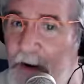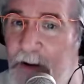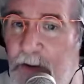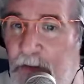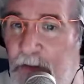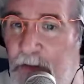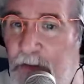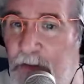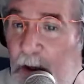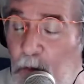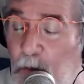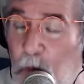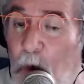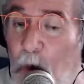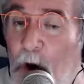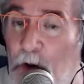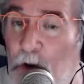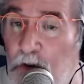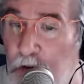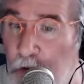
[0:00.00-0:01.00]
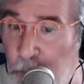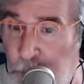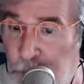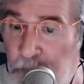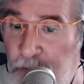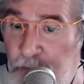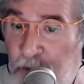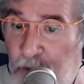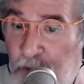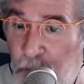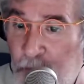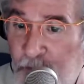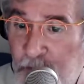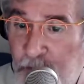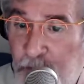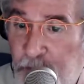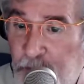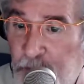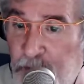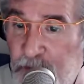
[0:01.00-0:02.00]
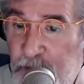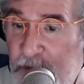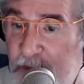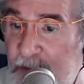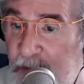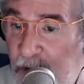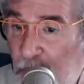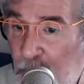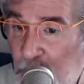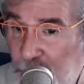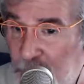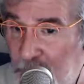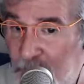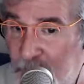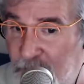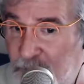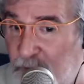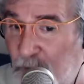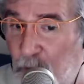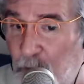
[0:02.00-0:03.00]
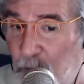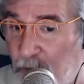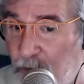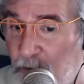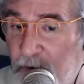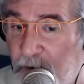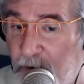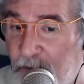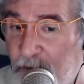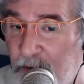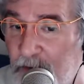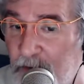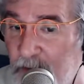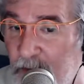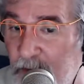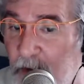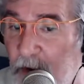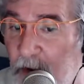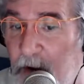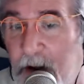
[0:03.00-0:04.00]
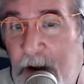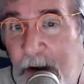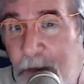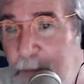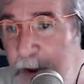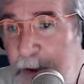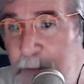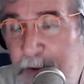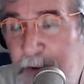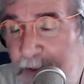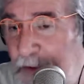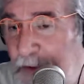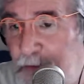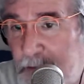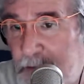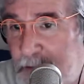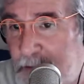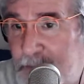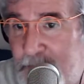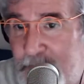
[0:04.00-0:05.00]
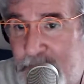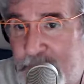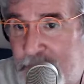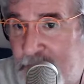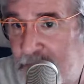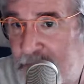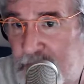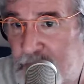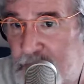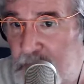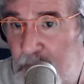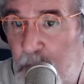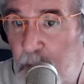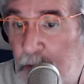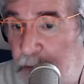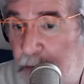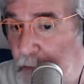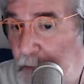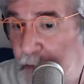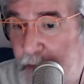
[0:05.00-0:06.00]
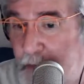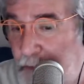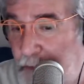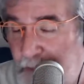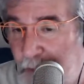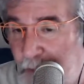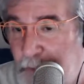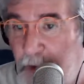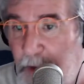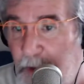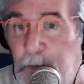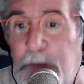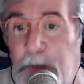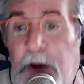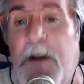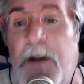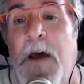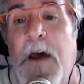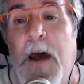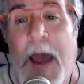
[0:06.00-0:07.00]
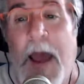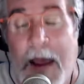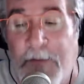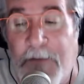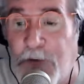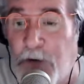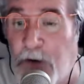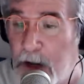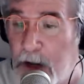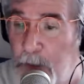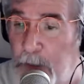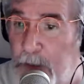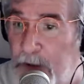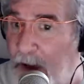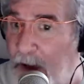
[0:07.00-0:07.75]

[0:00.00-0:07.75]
said 1 or 2% was a difference in their plastic wheel covers. Now, maybe these are 2 or 3 or something, and for an